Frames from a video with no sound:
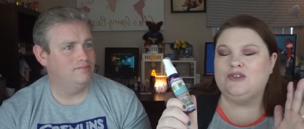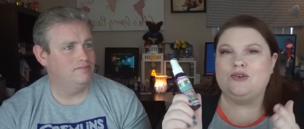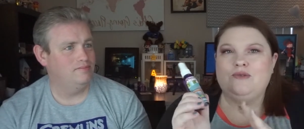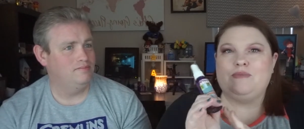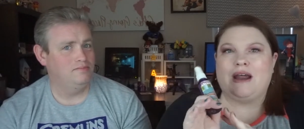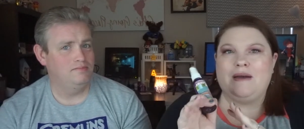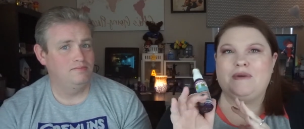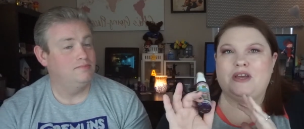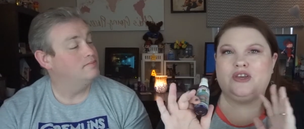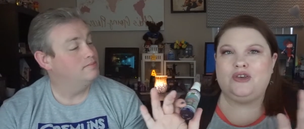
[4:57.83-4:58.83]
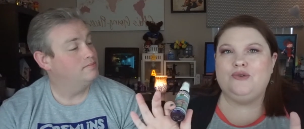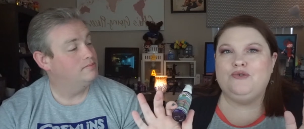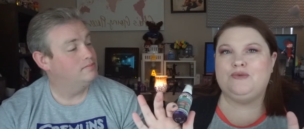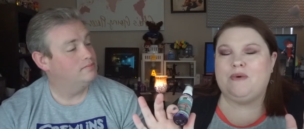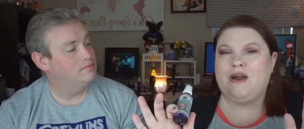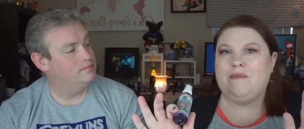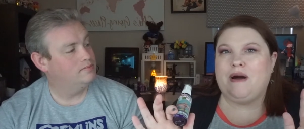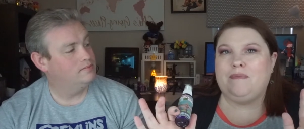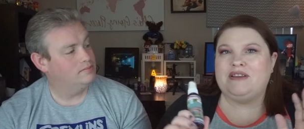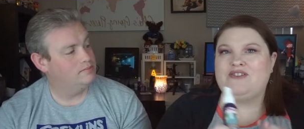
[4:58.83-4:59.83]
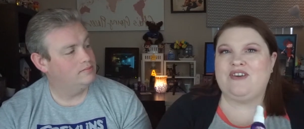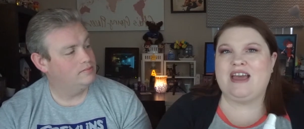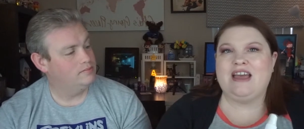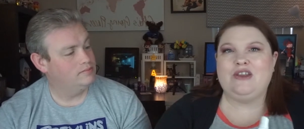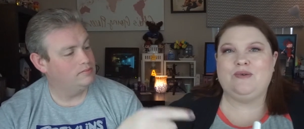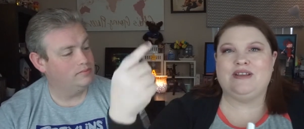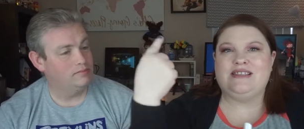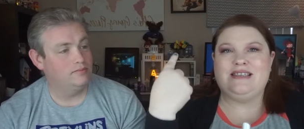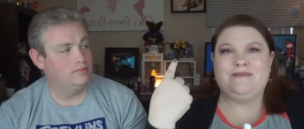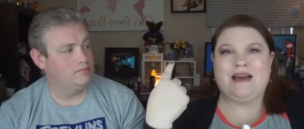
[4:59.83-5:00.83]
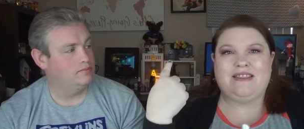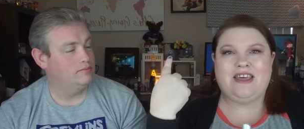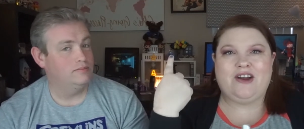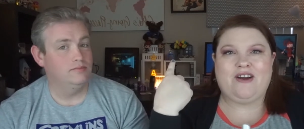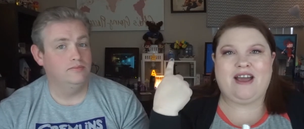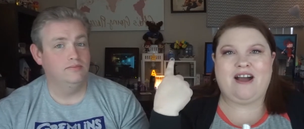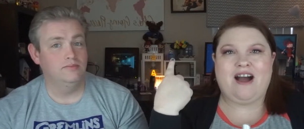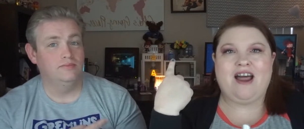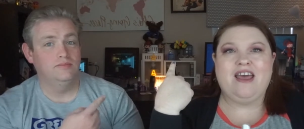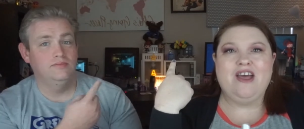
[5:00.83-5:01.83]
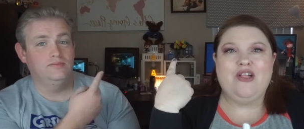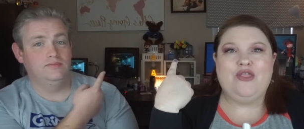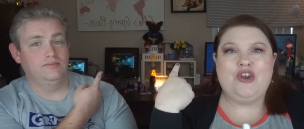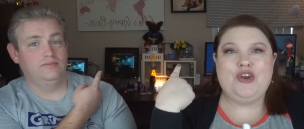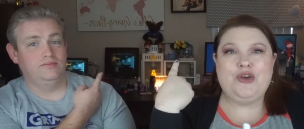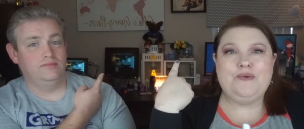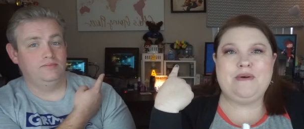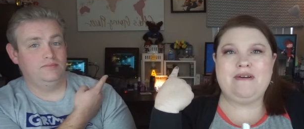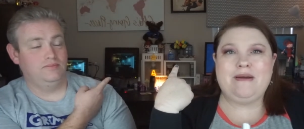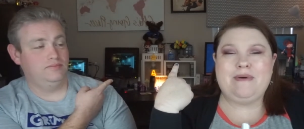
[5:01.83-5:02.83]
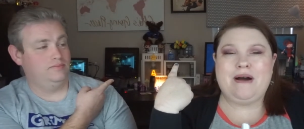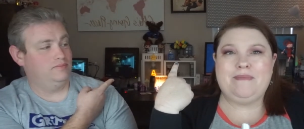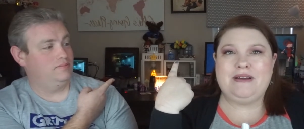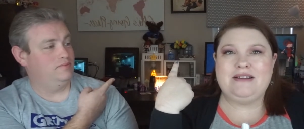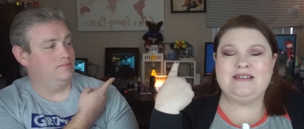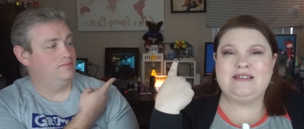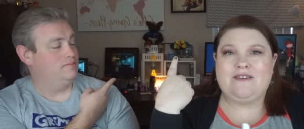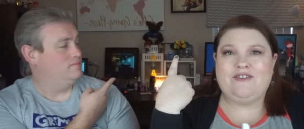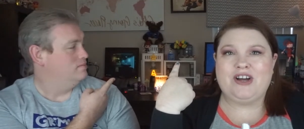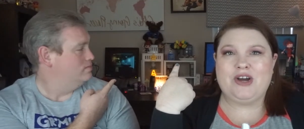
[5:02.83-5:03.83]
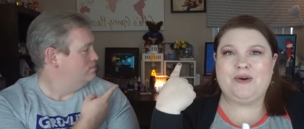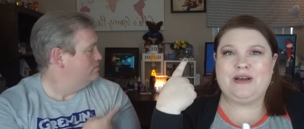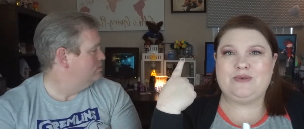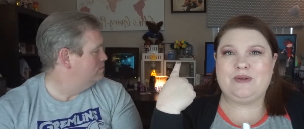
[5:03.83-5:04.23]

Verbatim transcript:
Speaker 1: soon. But I'm a huge Mary Poppins fan. You can see back there I got the new Mary Poppins Funko as